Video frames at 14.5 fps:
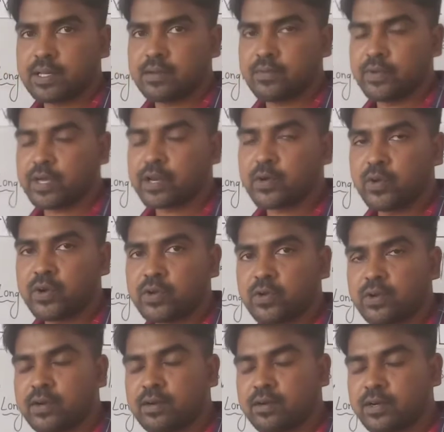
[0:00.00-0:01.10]
we are going to
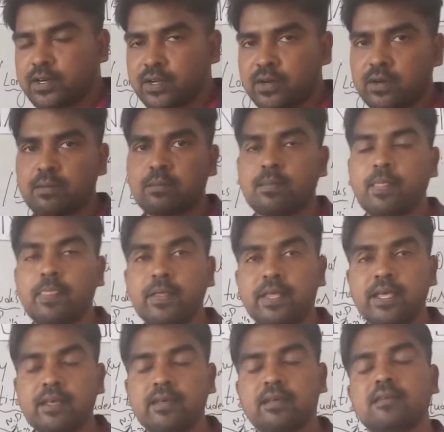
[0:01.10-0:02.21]
draw
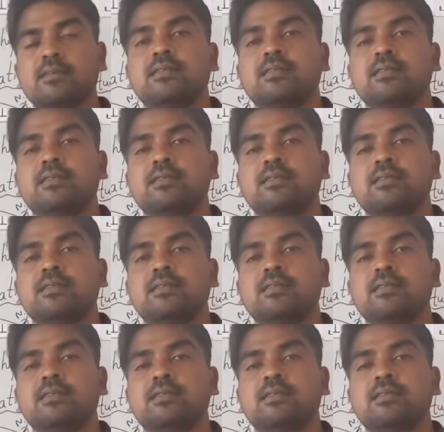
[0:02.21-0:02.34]
the